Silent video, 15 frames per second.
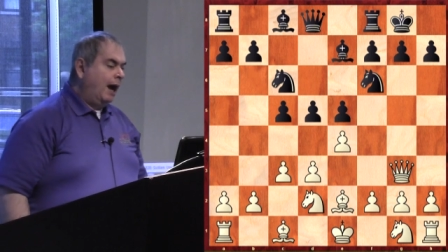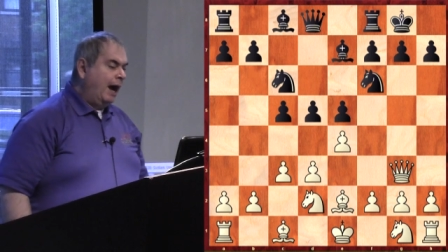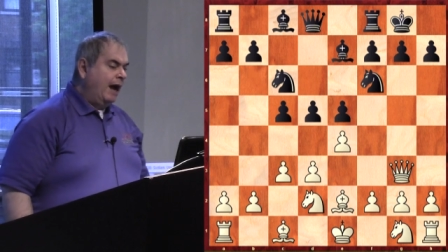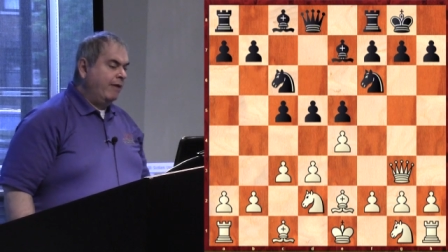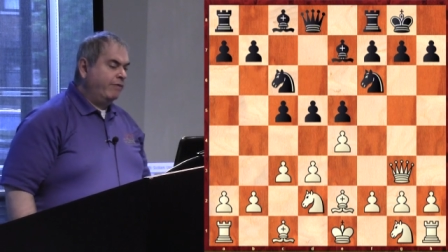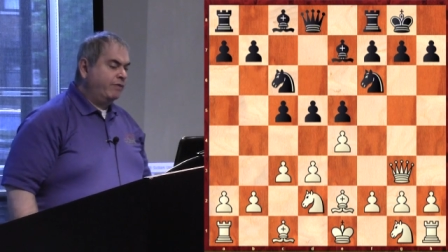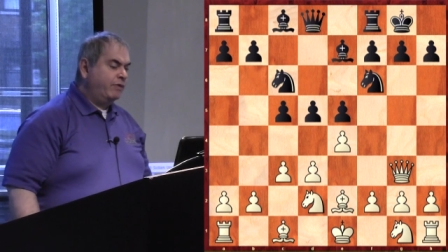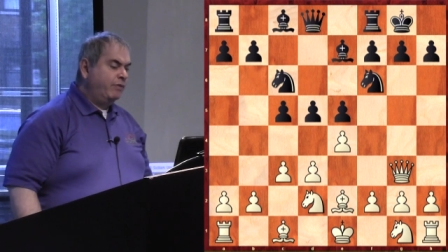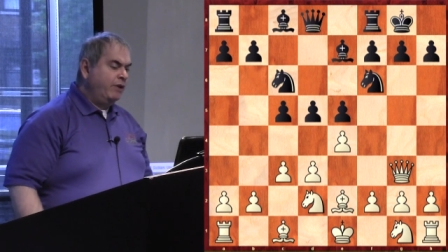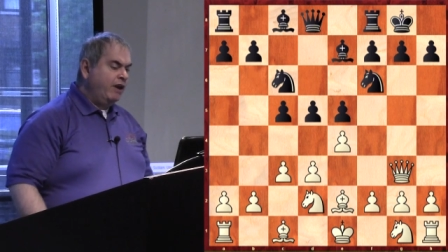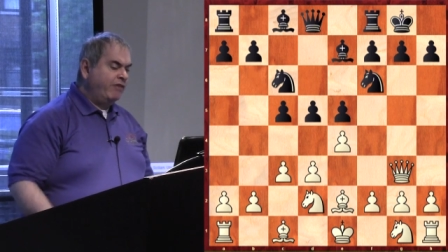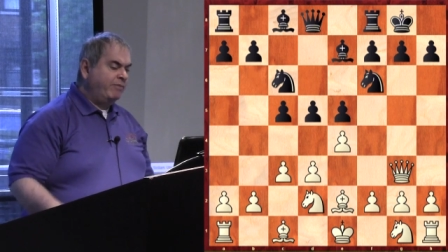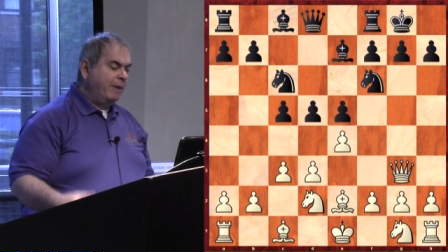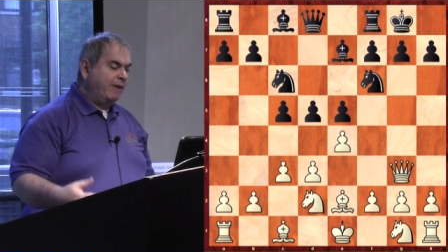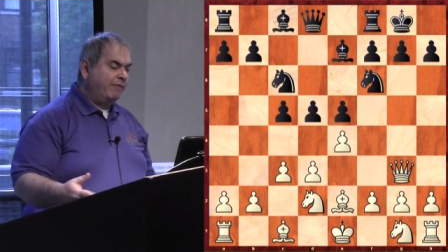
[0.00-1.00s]
I have three
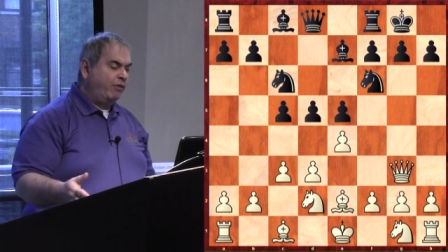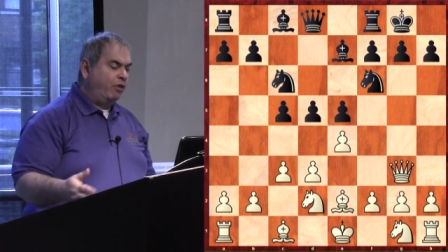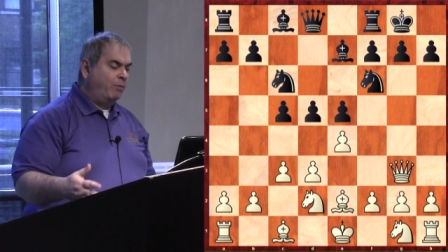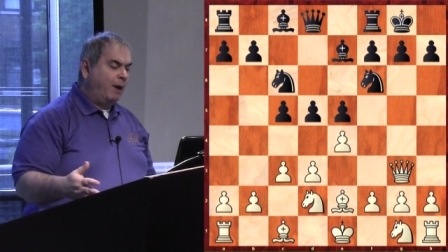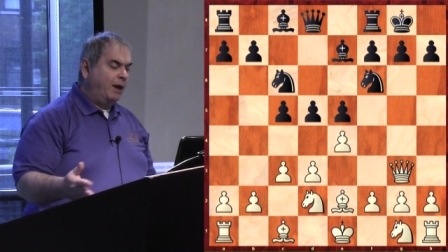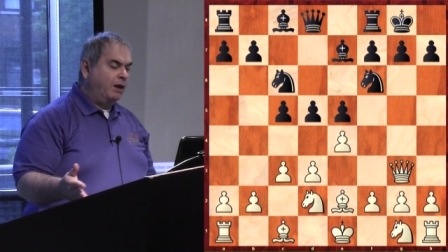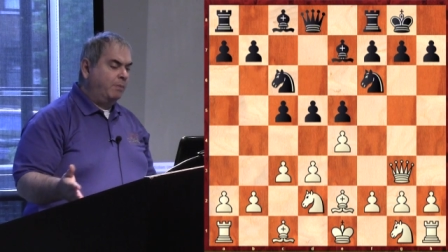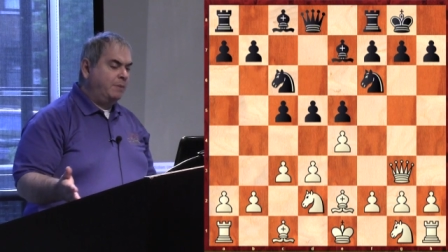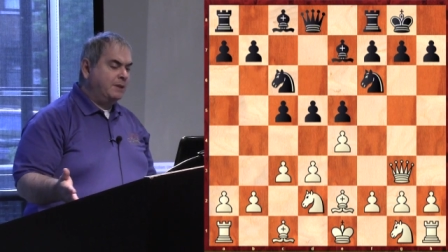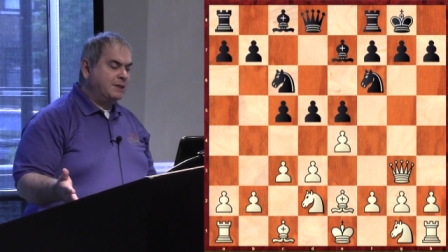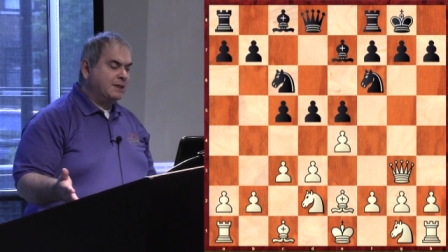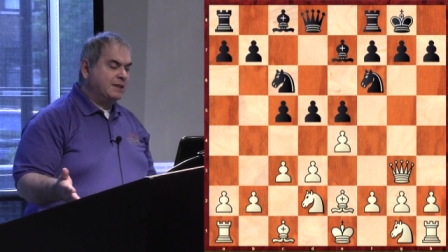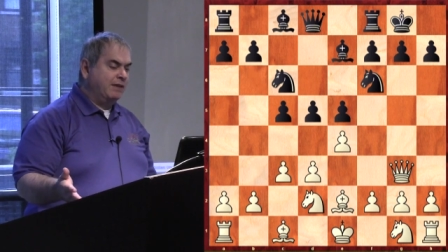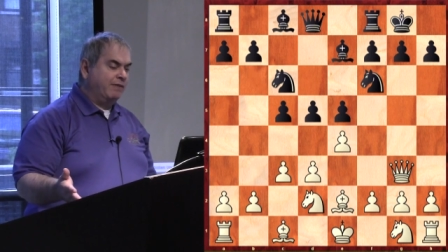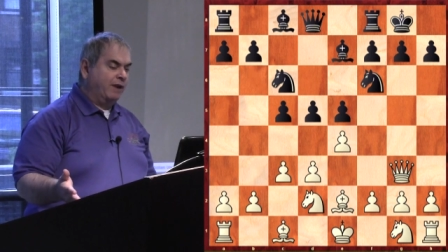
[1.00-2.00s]
of my four minor
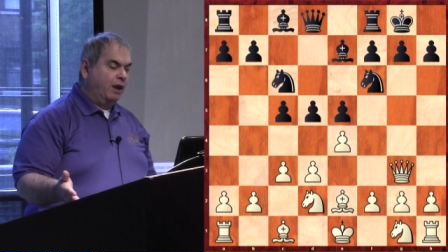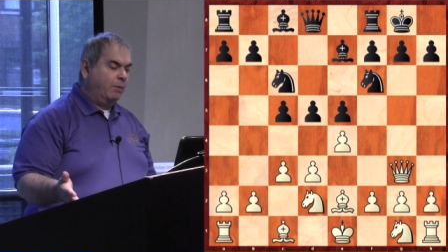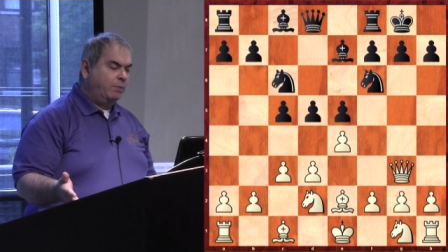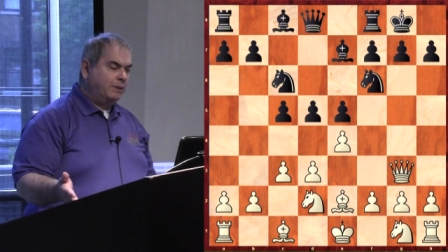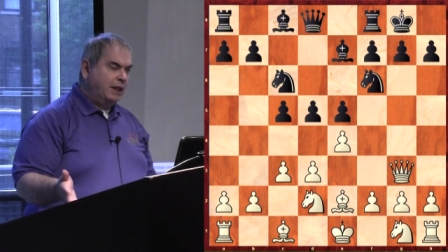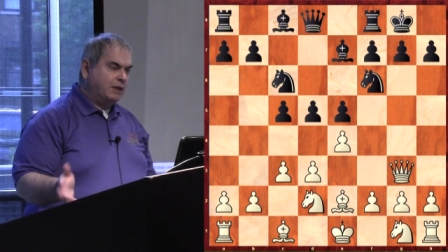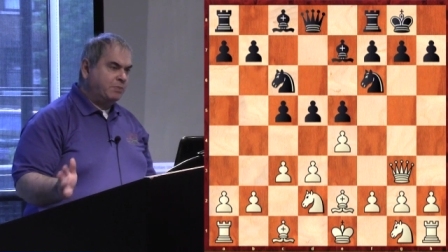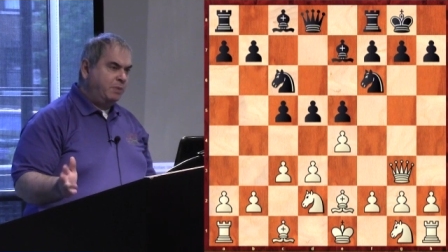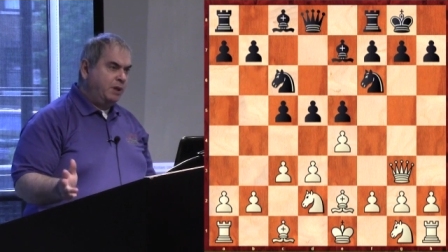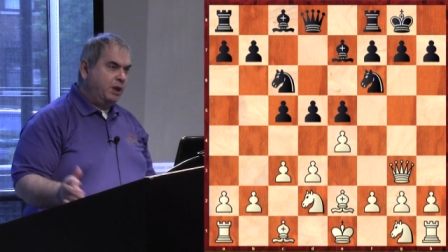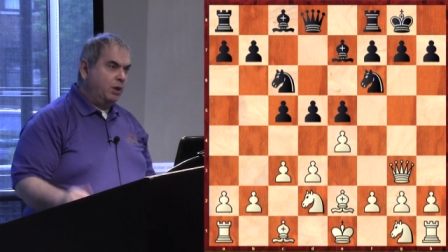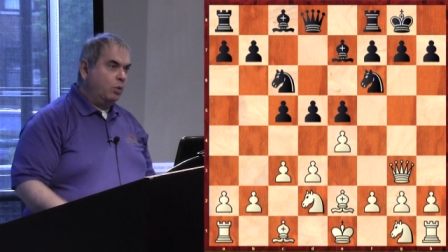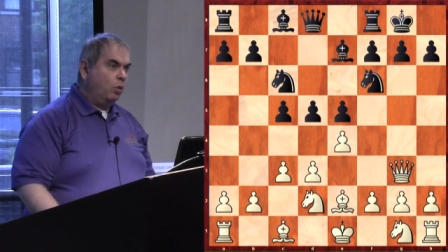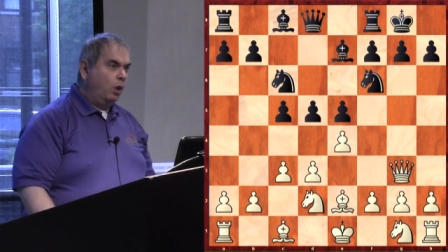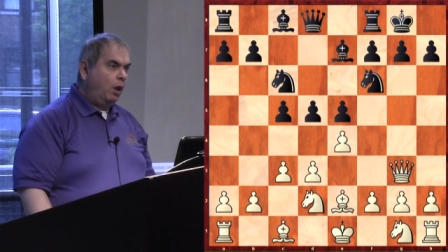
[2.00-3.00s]
pieces developed. That's
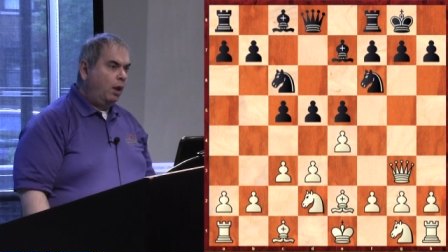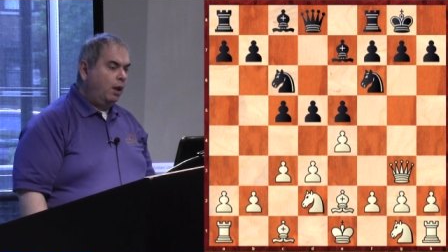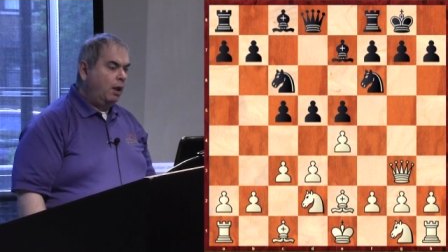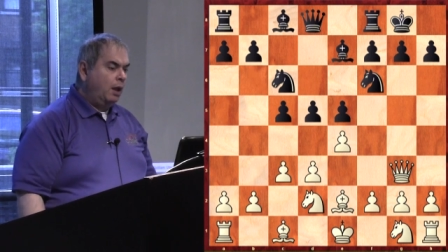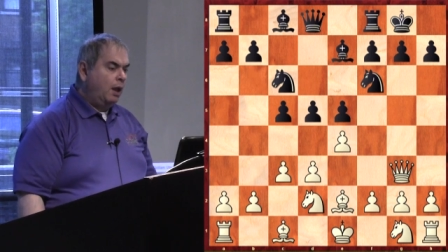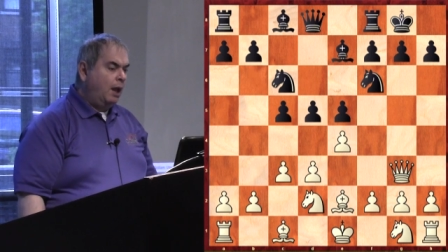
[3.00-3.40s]
pretty cool.